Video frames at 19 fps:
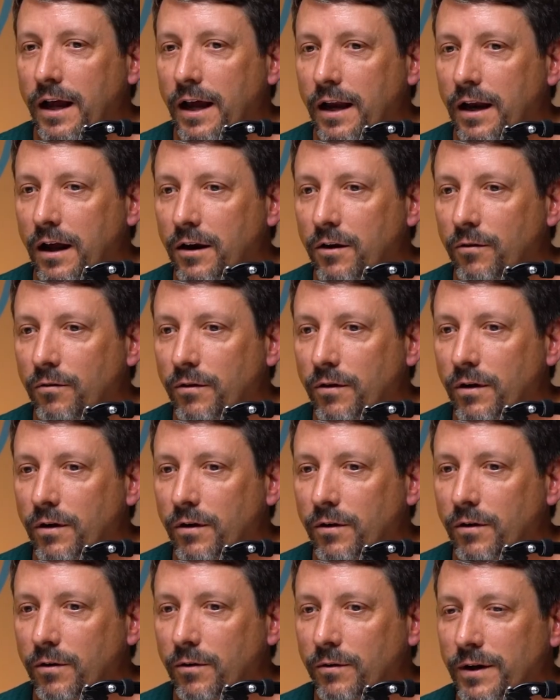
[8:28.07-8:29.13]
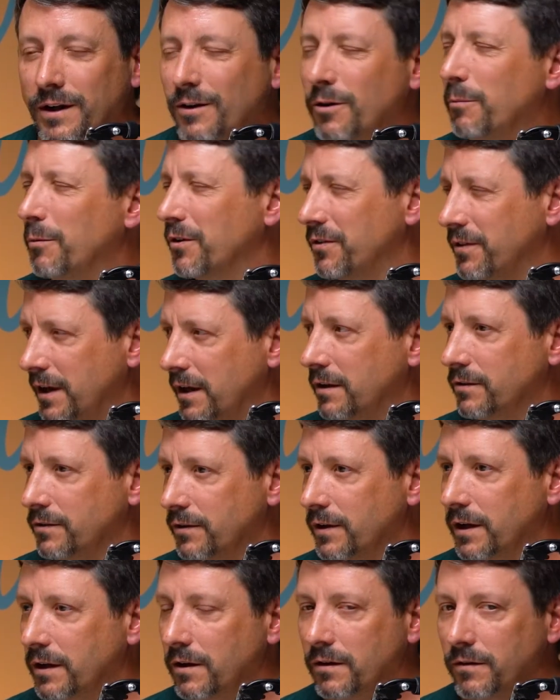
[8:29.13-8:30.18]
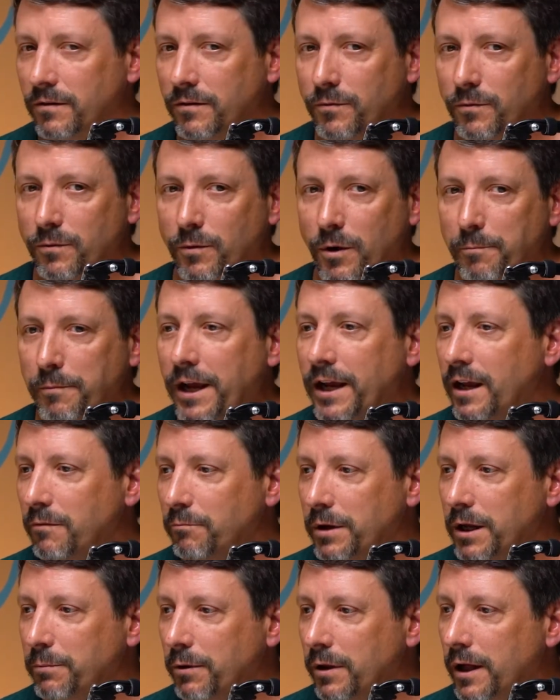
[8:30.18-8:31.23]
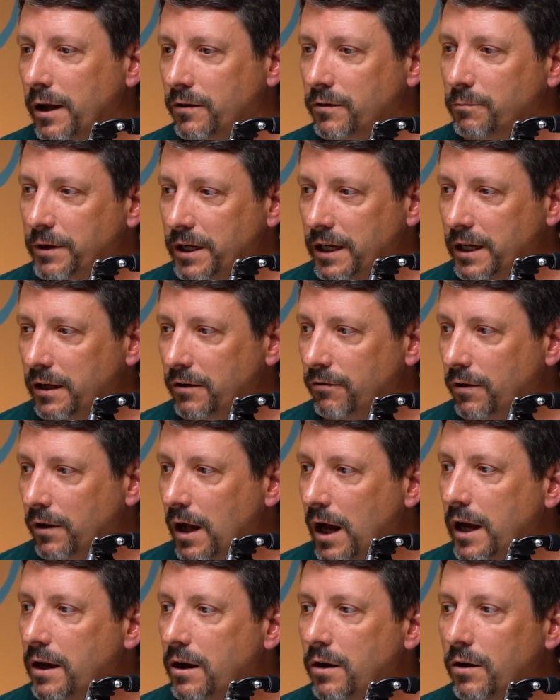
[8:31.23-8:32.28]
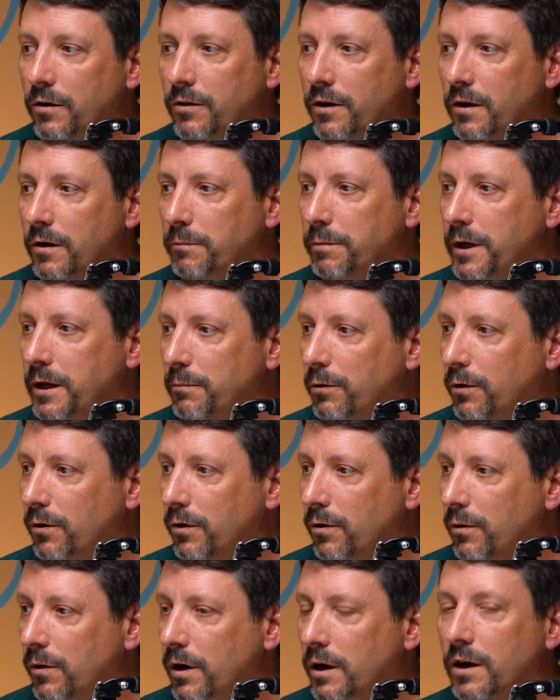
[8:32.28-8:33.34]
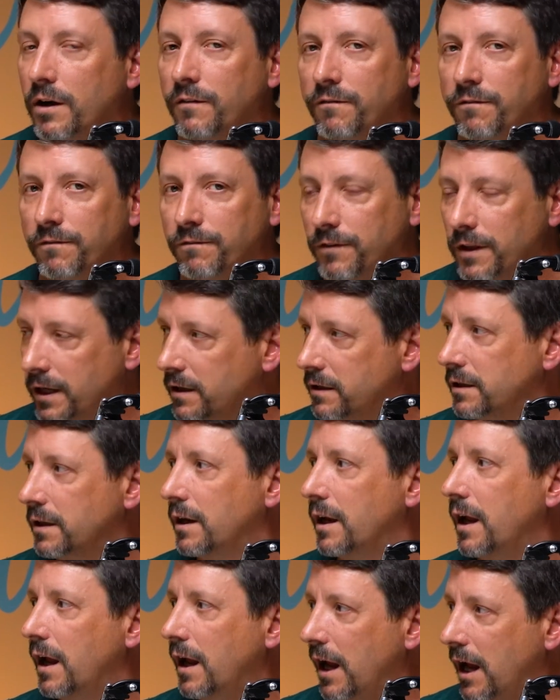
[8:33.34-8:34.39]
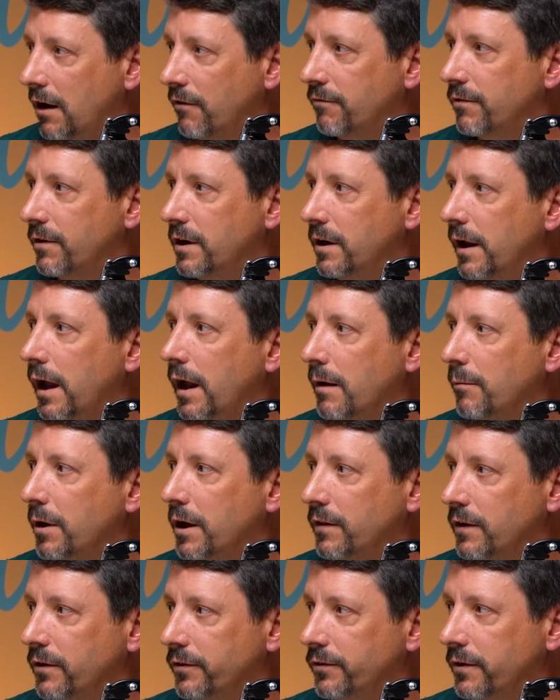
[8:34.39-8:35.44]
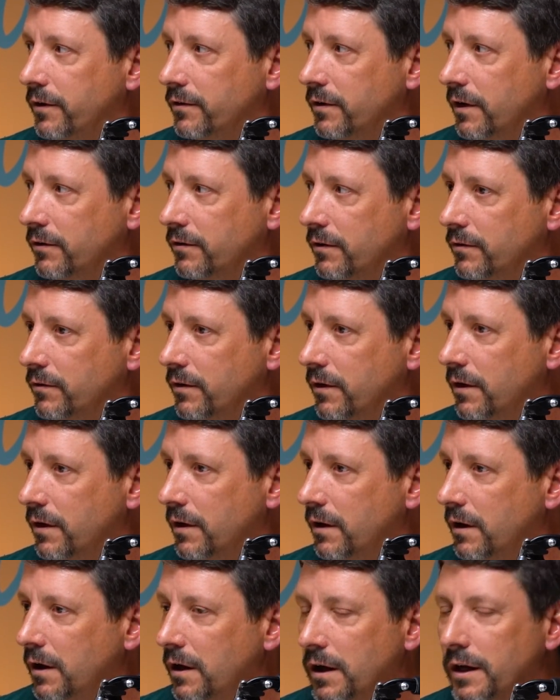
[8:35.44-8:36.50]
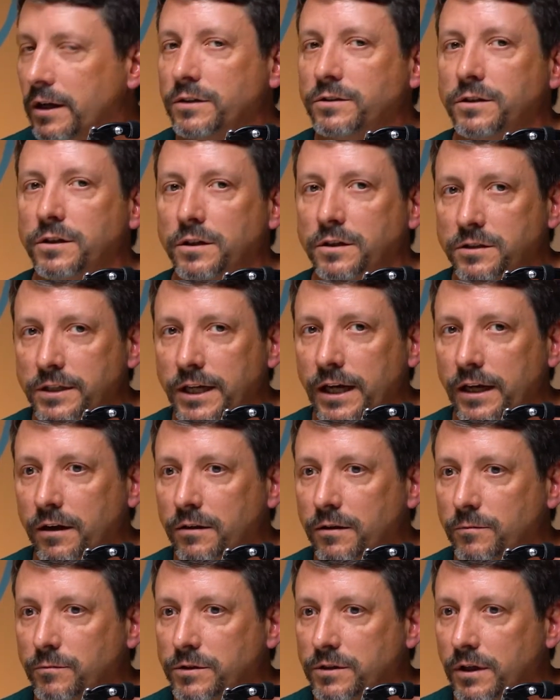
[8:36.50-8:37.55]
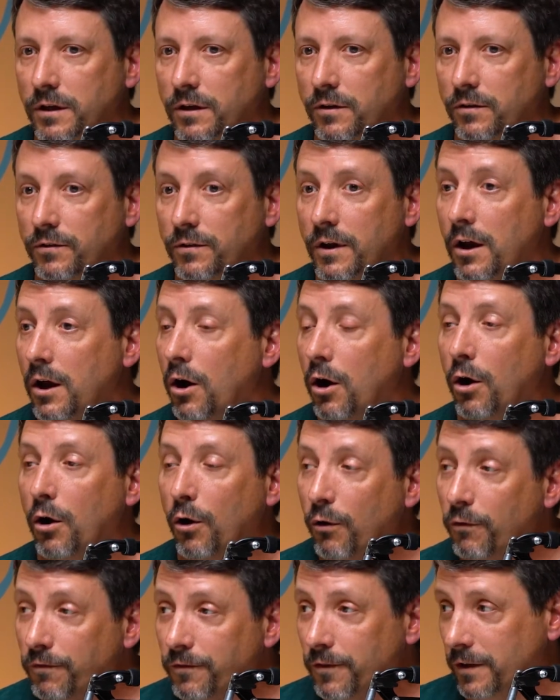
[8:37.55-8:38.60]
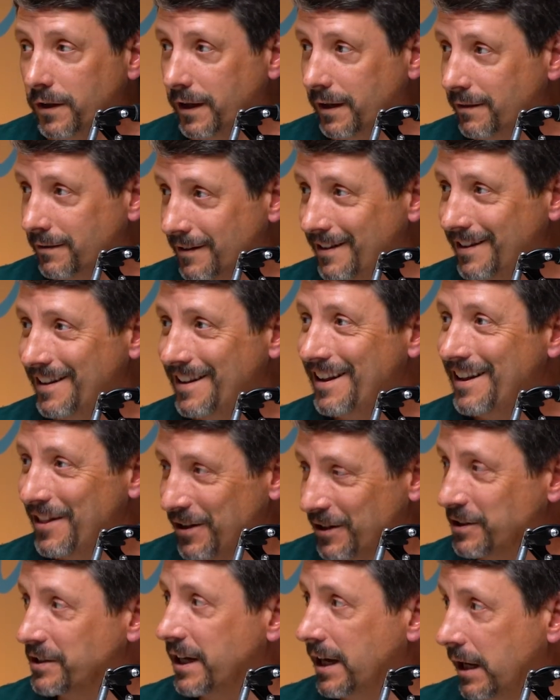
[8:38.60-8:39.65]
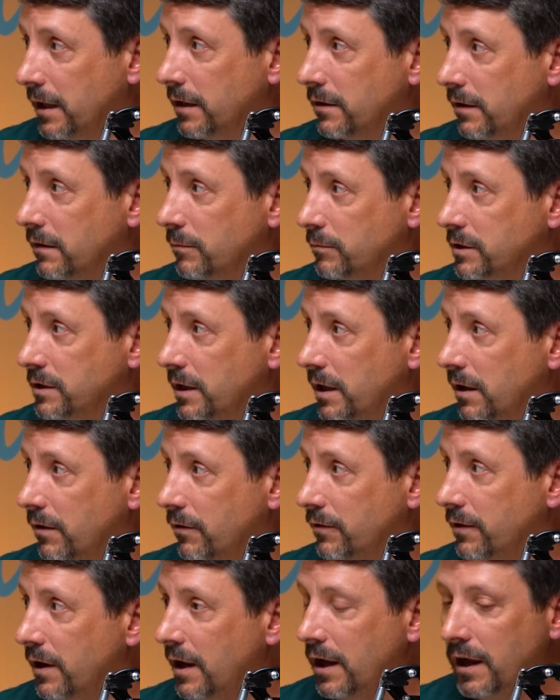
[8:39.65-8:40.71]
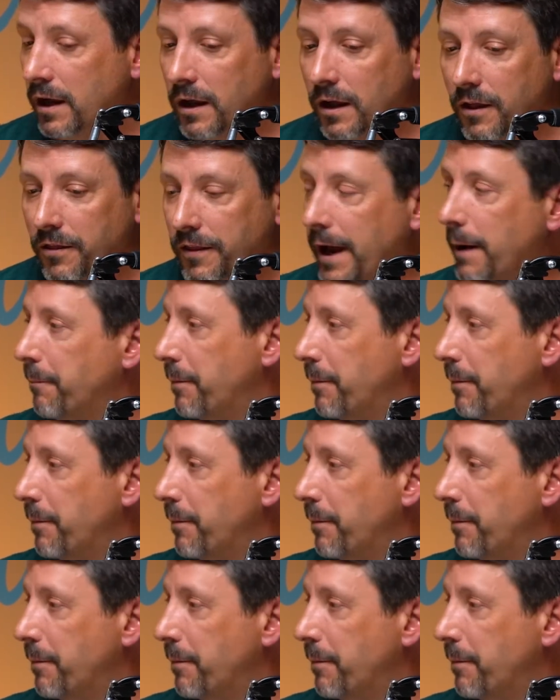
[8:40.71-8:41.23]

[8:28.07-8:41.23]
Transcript: I don't know, it almost sounds like we're making people out to be evil. I know there are people who are conflicted every day by these decisions because they're saying to themselves, hopefully, they're saying to themselves, that